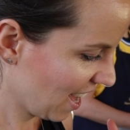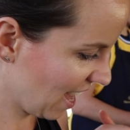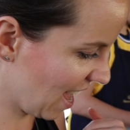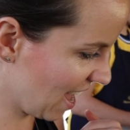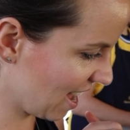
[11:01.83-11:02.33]

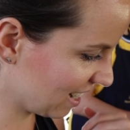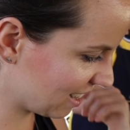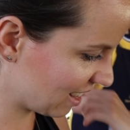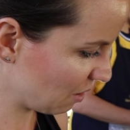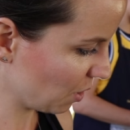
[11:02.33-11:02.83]
and
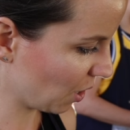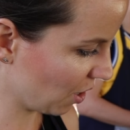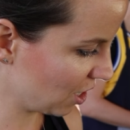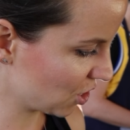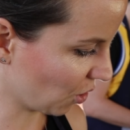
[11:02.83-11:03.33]
then we're
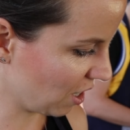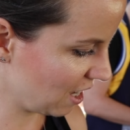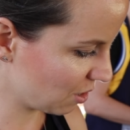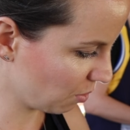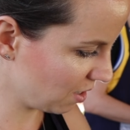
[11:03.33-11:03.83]
gonna enjoy
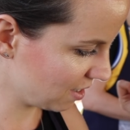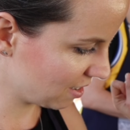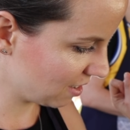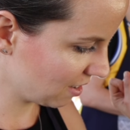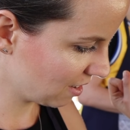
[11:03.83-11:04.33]
it with
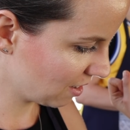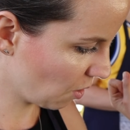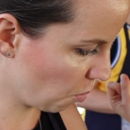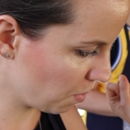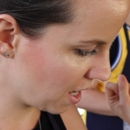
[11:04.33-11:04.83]

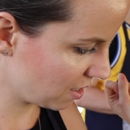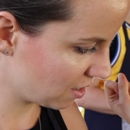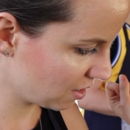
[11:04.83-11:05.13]
homemade